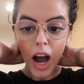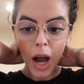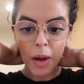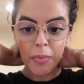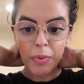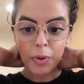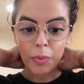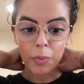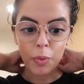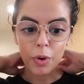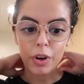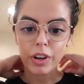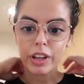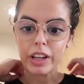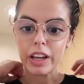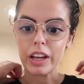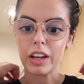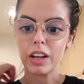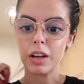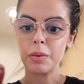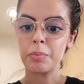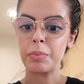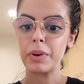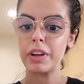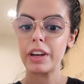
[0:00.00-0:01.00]
I've been
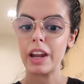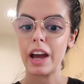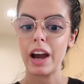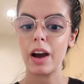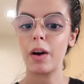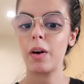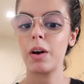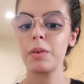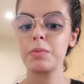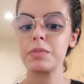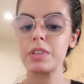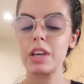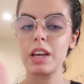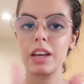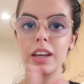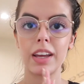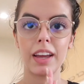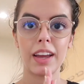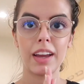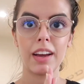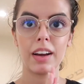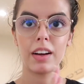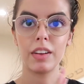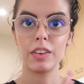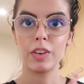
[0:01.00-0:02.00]
working but now I'm
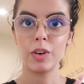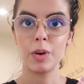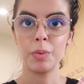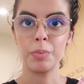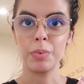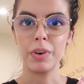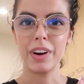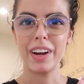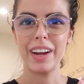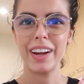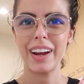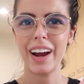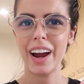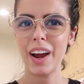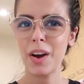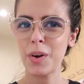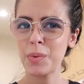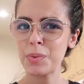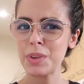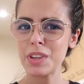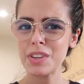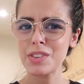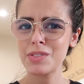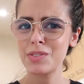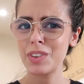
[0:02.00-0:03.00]
taking a little break I
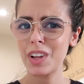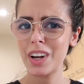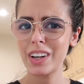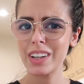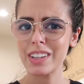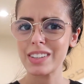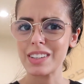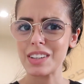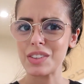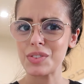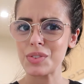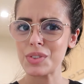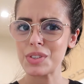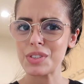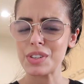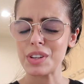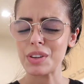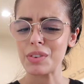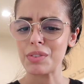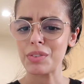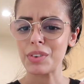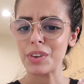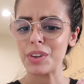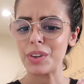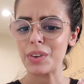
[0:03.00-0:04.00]
hope this vlog is
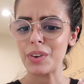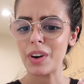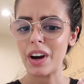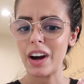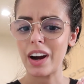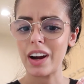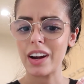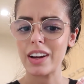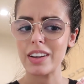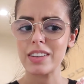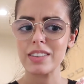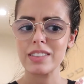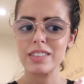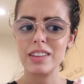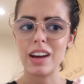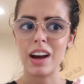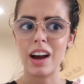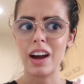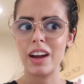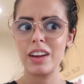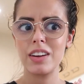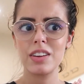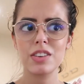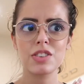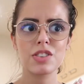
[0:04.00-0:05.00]
interesting for you guys
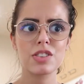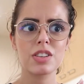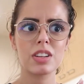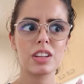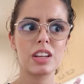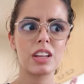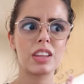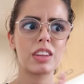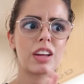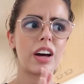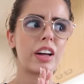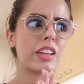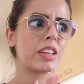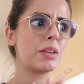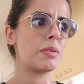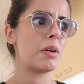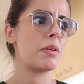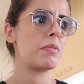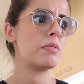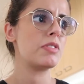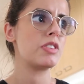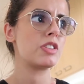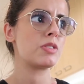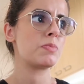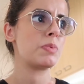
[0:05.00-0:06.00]
I initially thought that
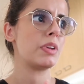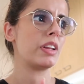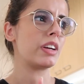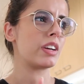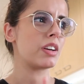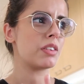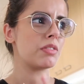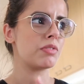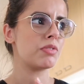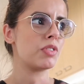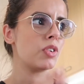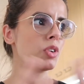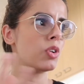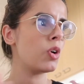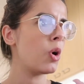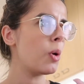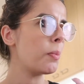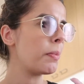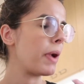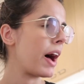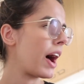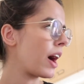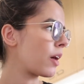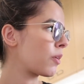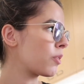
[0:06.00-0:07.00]
maybe just be like a full
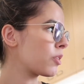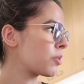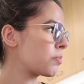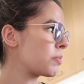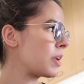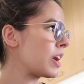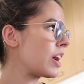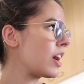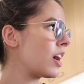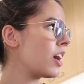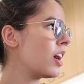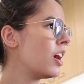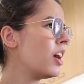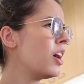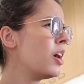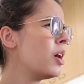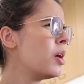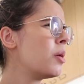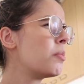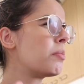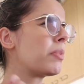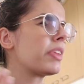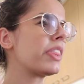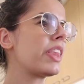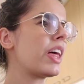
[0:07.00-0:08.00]
pack with me
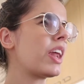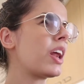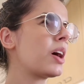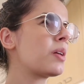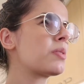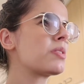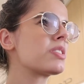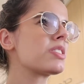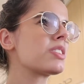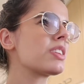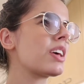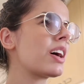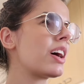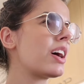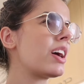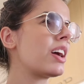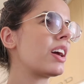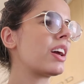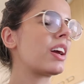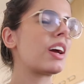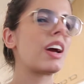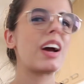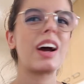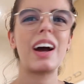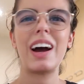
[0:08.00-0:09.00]
but then I was
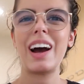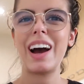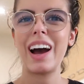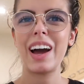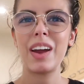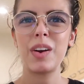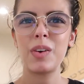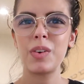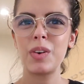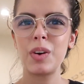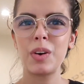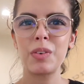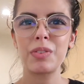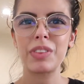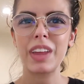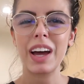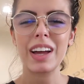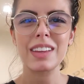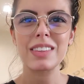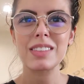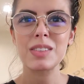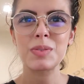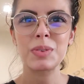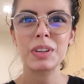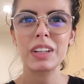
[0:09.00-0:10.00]
like I don't know if
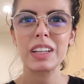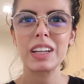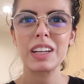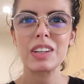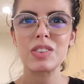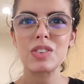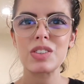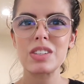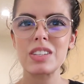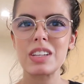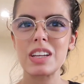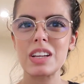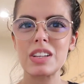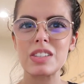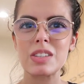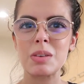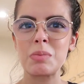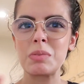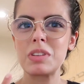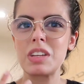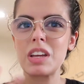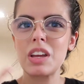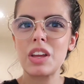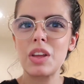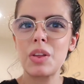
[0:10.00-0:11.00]
that's really interesting, so
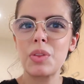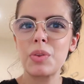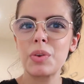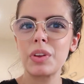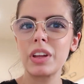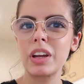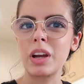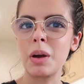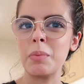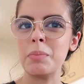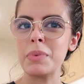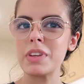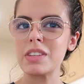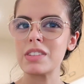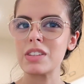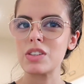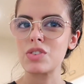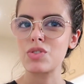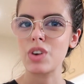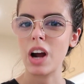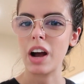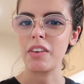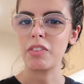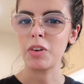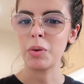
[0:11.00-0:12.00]
let me take you through like a busy
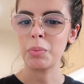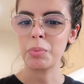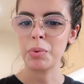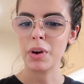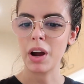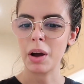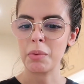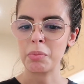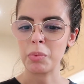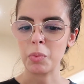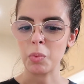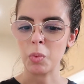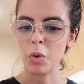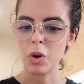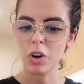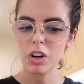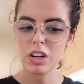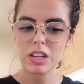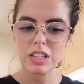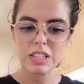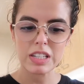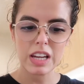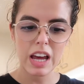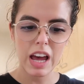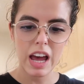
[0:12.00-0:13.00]
travel prep
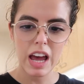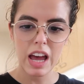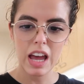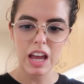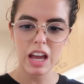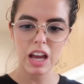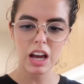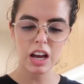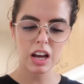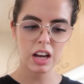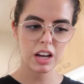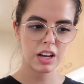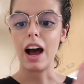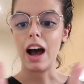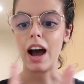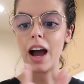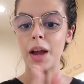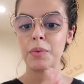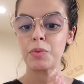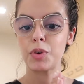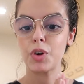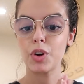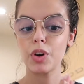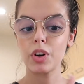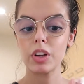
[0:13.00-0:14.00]
work day.
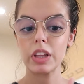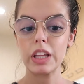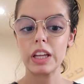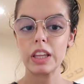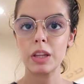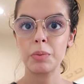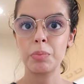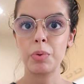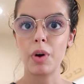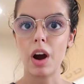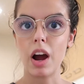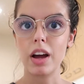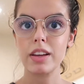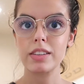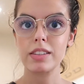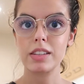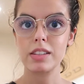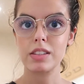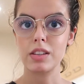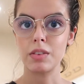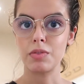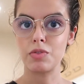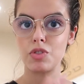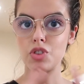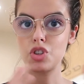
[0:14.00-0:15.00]
I'm currently in the
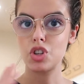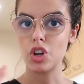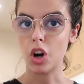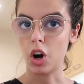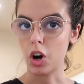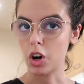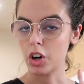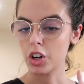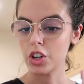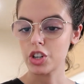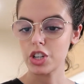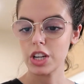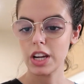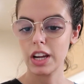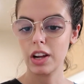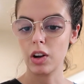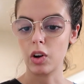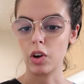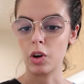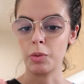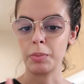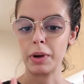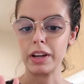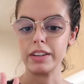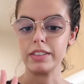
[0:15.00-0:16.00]
process of charging
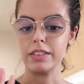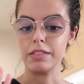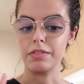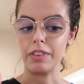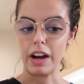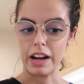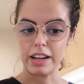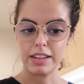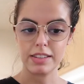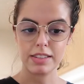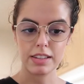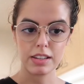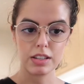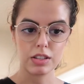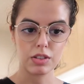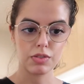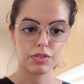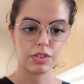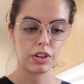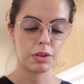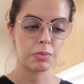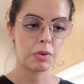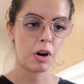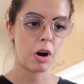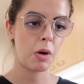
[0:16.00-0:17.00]
all my devices
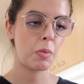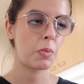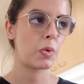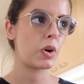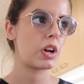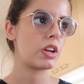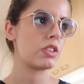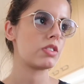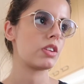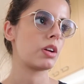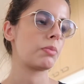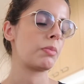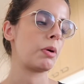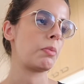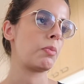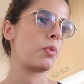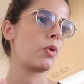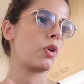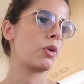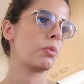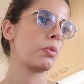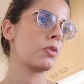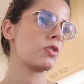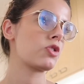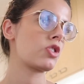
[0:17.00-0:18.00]
for tomorrow morning, so like my
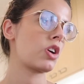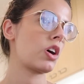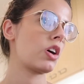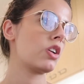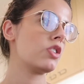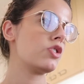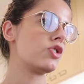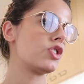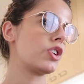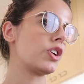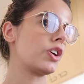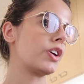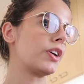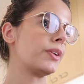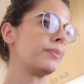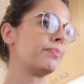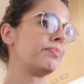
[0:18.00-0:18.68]
portable charger,